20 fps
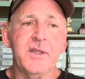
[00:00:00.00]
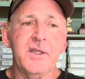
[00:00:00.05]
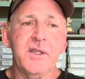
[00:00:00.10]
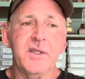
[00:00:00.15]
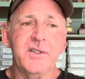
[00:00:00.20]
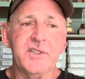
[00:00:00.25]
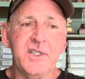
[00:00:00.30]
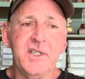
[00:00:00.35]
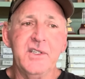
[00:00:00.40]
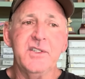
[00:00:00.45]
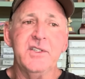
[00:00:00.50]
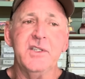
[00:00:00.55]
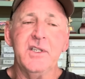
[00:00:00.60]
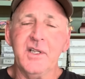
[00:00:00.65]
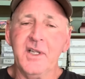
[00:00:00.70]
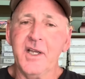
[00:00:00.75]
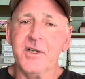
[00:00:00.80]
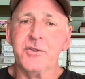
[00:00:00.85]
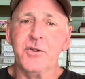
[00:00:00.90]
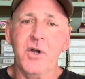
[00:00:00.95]
since the
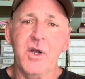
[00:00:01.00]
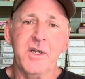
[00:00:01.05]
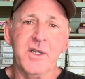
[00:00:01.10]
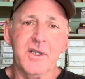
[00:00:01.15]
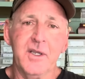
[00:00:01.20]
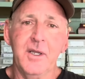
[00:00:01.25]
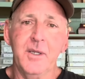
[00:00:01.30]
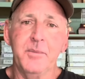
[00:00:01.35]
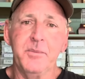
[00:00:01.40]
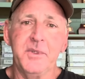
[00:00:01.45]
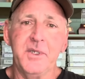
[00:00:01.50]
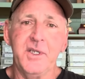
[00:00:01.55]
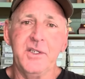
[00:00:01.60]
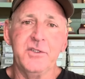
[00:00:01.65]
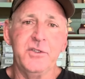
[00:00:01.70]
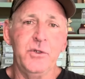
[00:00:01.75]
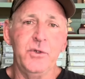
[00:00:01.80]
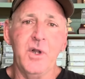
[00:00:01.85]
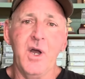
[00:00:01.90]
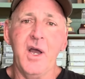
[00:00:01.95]
electronic companies
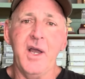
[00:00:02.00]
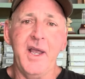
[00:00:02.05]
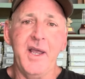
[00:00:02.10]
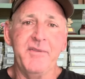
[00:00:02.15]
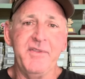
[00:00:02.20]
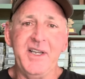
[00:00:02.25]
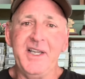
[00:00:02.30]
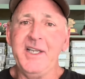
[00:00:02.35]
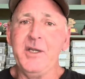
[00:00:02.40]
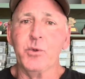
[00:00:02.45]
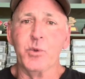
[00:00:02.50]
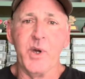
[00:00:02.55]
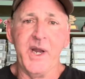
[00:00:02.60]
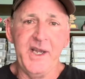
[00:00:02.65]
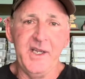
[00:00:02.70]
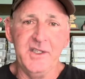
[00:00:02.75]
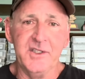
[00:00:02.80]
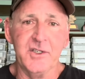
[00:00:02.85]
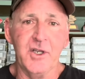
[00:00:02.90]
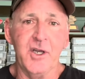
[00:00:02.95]
do not have any
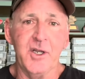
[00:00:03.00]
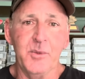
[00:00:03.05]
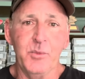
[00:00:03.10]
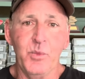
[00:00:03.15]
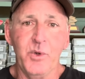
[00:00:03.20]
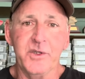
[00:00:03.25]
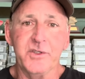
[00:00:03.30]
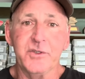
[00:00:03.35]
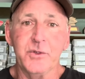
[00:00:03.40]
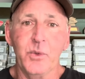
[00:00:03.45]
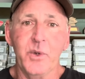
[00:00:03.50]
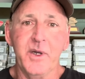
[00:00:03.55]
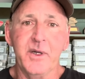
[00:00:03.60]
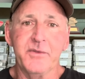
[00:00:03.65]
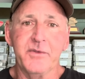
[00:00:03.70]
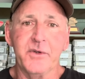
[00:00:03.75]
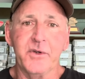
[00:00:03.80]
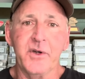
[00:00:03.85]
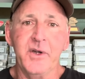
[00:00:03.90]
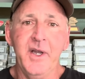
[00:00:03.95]
reins on them
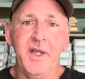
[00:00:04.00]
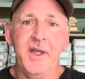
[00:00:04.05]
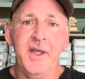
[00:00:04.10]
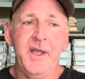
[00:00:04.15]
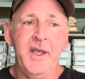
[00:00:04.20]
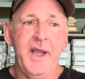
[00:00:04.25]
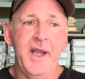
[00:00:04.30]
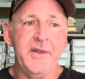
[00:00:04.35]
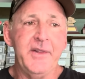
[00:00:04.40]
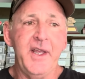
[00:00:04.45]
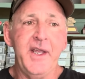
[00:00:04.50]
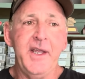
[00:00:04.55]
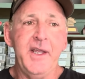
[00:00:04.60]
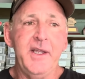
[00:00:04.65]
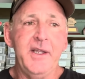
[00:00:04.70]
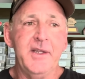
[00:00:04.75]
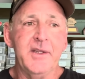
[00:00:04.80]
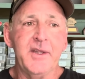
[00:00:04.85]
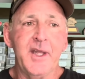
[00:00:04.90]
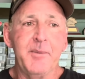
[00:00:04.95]
whatsoever, and
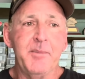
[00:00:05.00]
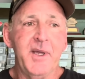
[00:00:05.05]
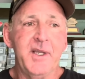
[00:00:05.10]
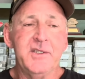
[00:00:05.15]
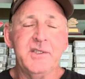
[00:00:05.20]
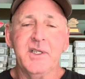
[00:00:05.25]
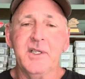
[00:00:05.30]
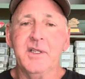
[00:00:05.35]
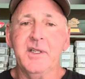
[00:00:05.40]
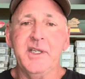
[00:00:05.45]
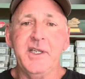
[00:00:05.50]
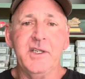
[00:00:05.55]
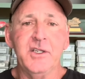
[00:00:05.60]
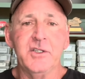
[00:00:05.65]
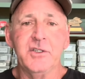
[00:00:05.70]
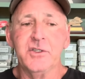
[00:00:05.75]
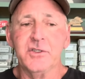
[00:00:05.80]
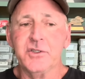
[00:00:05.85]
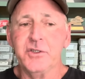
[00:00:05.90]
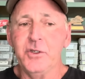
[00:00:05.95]
they basically
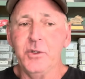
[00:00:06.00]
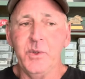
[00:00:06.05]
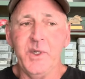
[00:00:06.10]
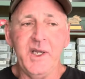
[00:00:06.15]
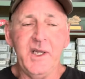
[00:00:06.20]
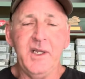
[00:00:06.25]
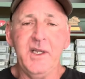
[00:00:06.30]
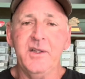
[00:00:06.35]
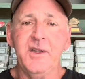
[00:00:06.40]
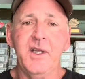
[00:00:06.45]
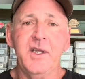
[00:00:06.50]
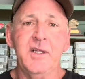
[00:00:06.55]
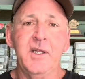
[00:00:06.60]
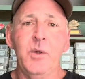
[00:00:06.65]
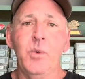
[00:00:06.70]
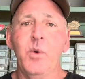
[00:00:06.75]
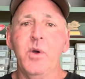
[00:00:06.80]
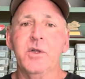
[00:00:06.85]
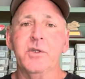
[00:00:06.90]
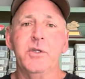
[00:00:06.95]
can just do anything they
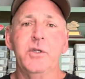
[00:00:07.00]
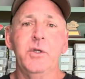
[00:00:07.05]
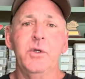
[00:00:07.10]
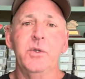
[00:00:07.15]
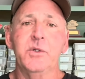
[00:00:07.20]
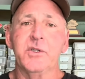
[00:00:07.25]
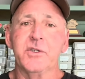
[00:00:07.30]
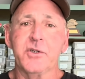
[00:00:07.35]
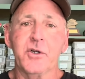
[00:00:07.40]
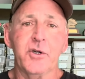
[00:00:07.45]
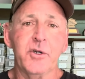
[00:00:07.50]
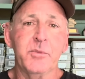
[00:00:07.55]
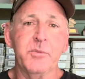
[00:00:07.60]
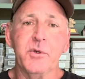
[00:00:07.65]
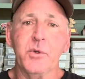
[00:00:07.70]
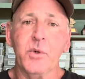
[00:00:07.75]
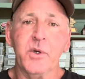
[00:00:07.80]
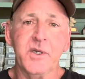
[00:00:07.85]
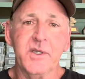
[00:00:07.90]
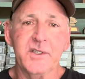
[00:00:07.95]
want to, and the
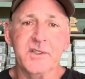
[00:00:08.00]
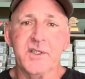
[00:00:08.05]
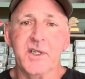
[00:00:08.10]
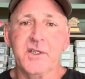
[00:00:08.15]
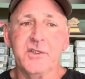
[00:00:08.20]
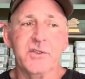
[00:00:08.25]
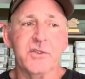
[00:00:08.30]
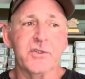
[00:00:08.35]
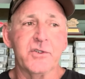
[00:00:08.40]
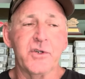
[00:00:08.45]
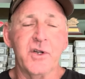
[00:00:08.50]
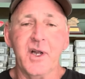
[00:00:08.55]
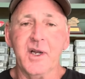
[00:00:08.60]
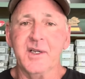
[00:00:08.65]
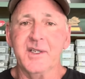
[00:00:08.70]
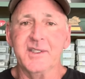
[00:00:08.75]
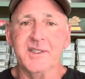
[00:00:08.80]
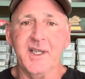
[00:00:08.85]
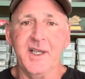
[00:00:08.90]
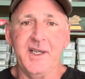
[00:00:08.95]
tournament organizations are not
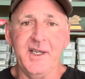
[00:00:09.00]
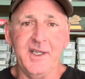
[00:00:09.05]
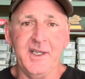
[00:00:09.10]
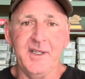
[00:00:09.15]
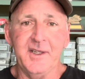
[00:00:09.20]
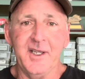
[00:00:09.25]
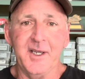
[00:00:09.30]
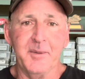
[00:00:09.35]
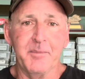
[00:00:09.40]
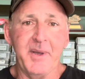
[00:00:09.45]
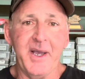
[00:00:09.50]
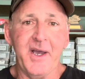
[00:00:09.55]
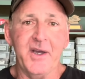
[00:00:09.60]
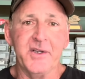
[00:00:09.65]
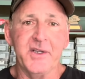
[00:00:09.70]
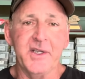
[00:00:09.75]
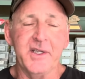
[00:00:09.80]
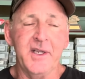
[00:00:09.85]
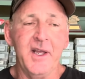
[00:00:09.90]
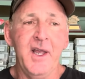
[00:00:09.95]
going to say anything about
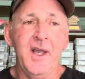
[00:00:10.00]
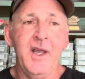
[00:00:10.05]
it,